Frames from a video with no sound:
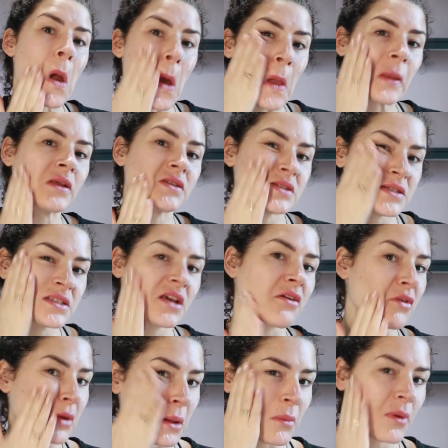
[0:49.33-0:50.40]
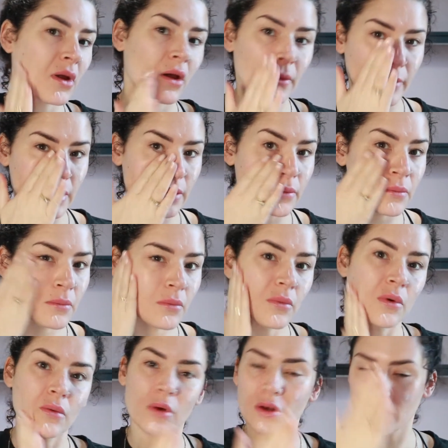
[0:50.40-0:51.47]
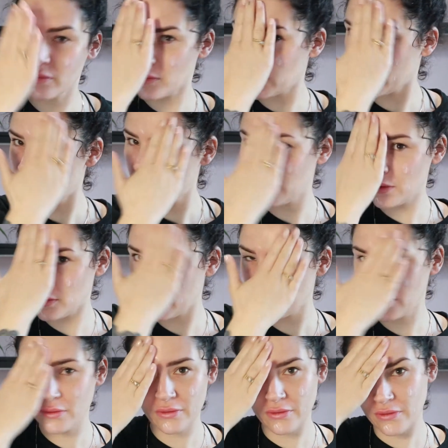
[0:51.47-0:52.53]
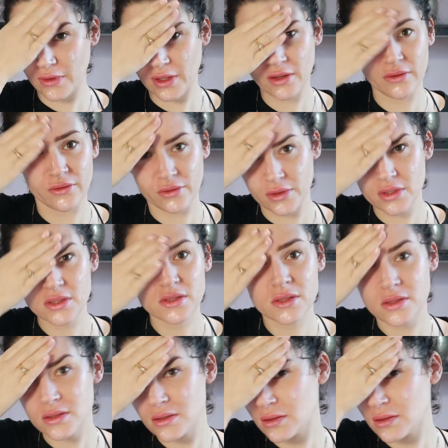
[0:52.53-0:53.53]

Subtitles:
This is definitely becoming one of my new favourites.